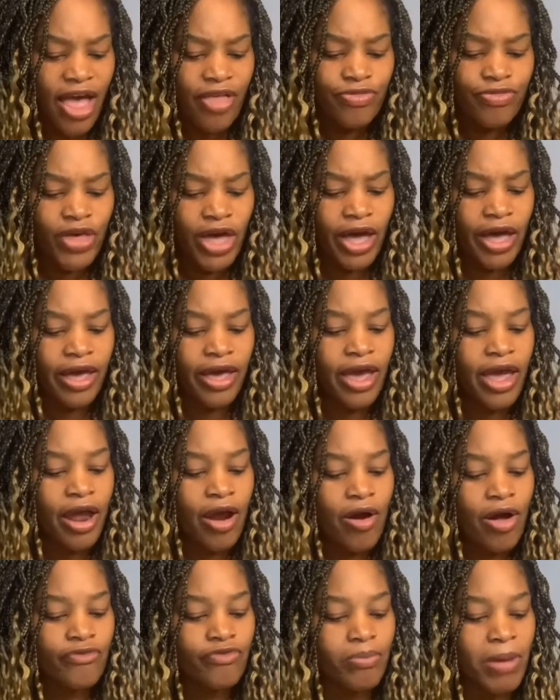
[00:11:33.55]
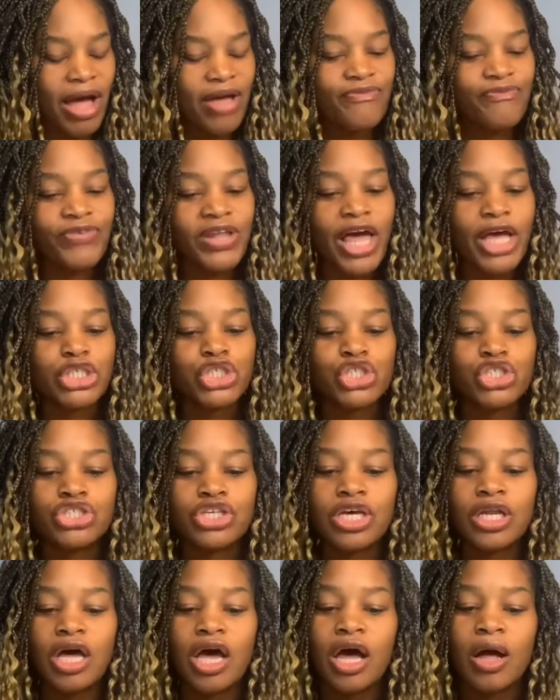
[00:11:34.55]
the hair of my flesh
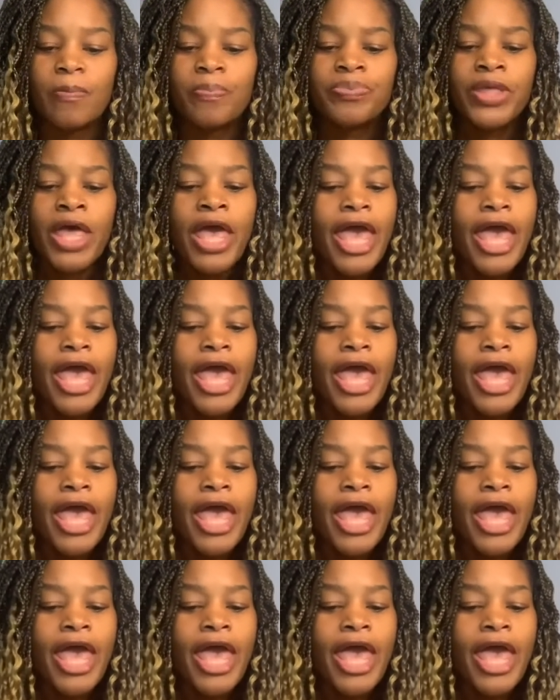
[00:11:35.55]
stood up.